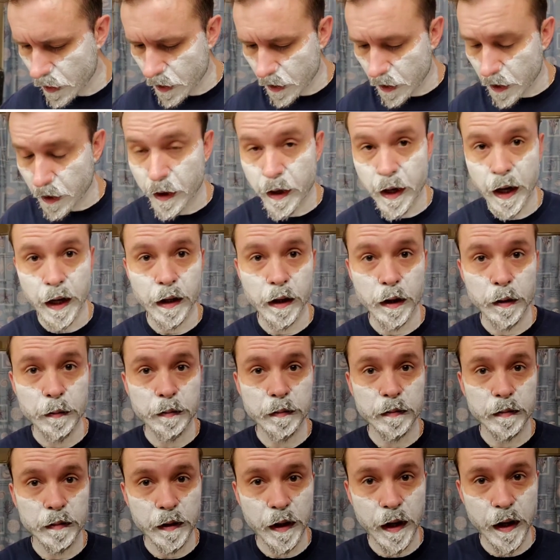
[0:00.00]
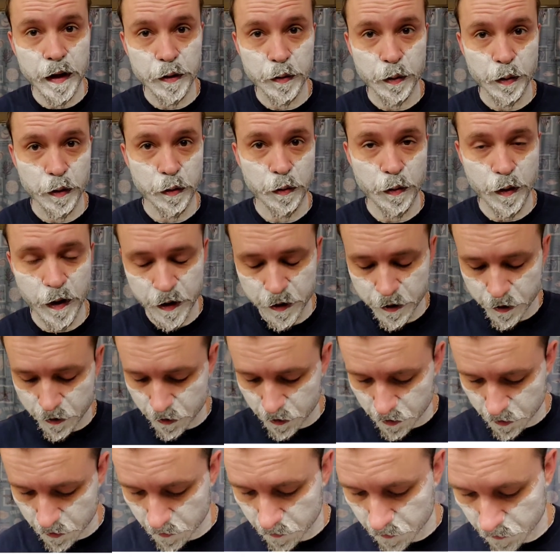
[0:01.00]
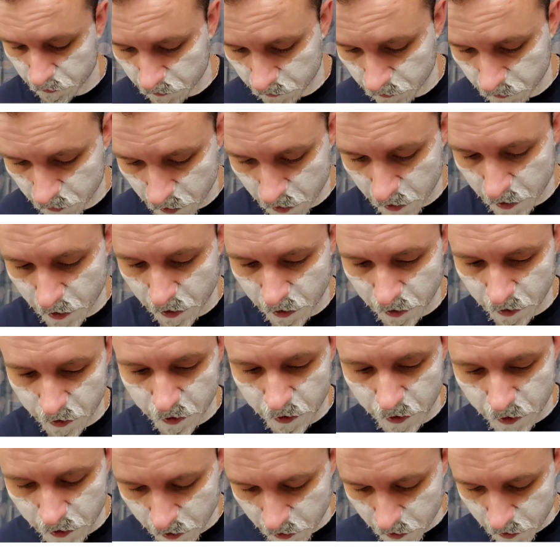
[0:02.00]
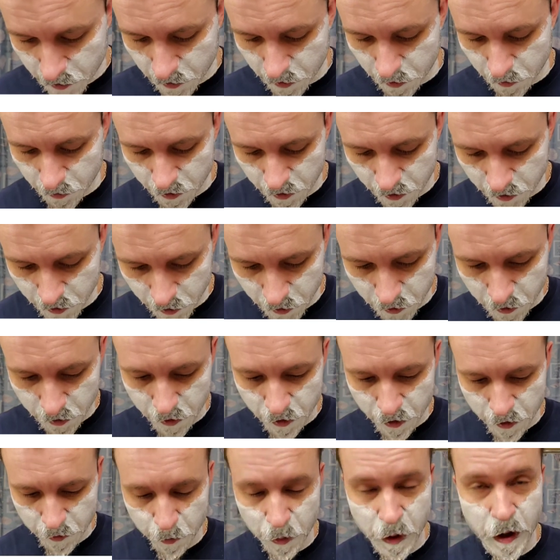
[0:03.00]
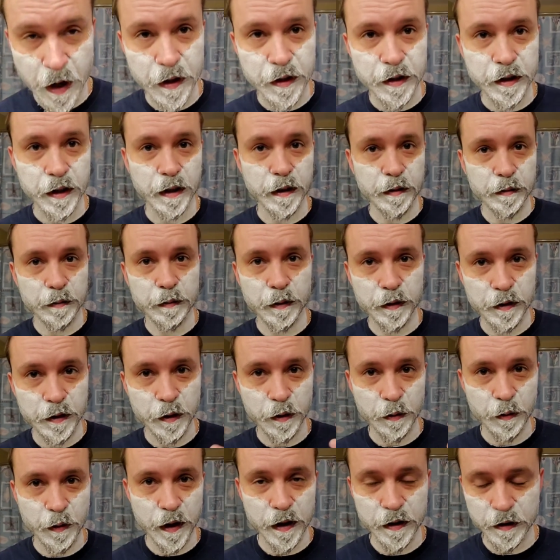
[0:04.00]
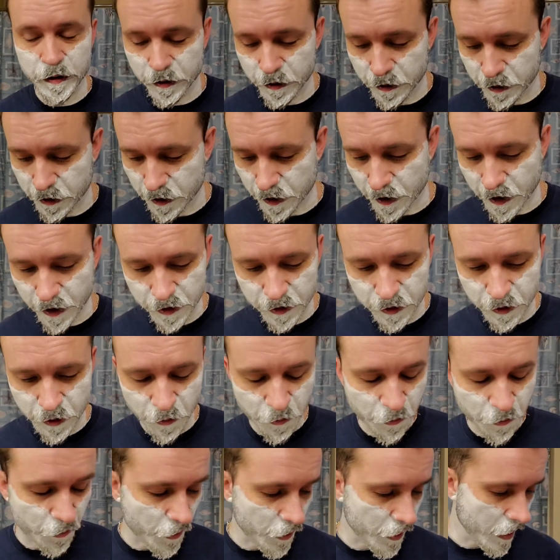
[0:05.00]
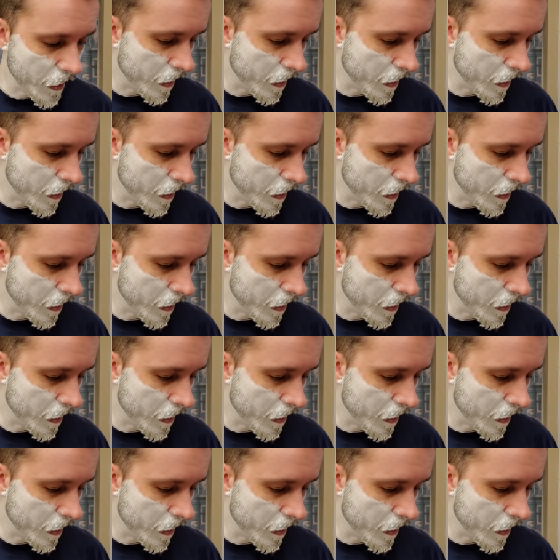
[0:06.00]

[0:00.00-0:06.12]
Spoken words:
Caleb at Aylesworth Razors, you did your unboxing with your razors, and it's so funny. I